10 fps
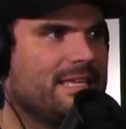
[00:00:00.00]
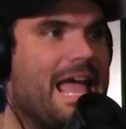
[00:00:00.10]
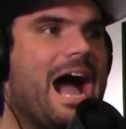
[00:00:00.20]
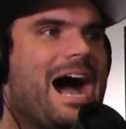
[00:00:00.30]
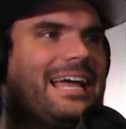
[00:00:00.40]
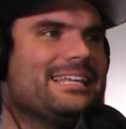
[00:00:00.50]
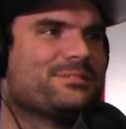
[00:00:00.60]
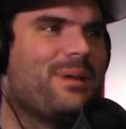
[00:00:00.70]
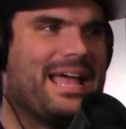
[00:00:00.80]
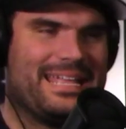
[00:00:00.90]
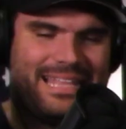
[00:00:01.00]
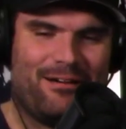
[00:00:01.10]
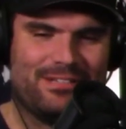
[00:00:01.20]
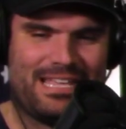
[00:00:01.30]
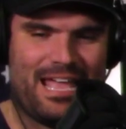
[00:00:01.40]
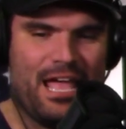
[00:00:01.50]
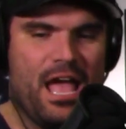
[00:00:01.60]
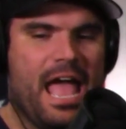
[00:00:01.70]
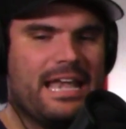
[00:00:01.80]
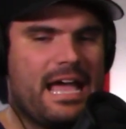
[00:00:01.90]
Yeah, Height is Might. That was it.
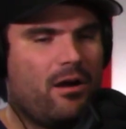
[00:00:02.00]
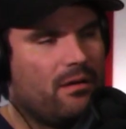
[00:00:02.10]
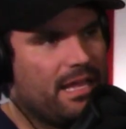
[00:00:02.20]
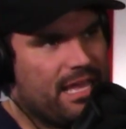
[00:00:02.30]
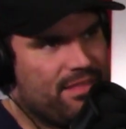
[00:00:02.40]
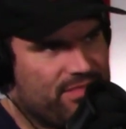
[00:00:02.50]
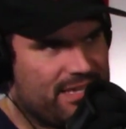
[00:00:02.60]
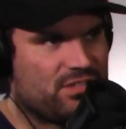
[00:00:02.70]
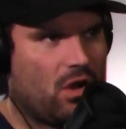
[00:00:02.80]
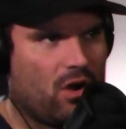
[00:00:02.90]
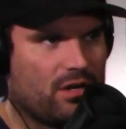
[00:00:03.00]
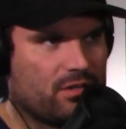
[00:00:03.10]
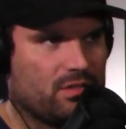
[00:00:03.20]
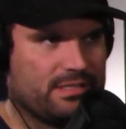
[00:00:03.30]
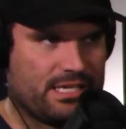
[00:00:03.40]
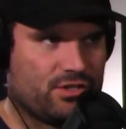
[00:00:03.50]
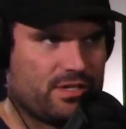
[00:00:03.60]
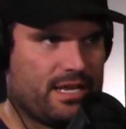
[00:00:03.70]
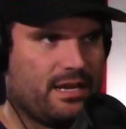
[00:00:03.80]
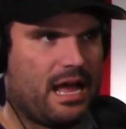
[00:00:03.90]
Now, in this article, it's
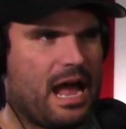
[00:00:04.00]
interesting.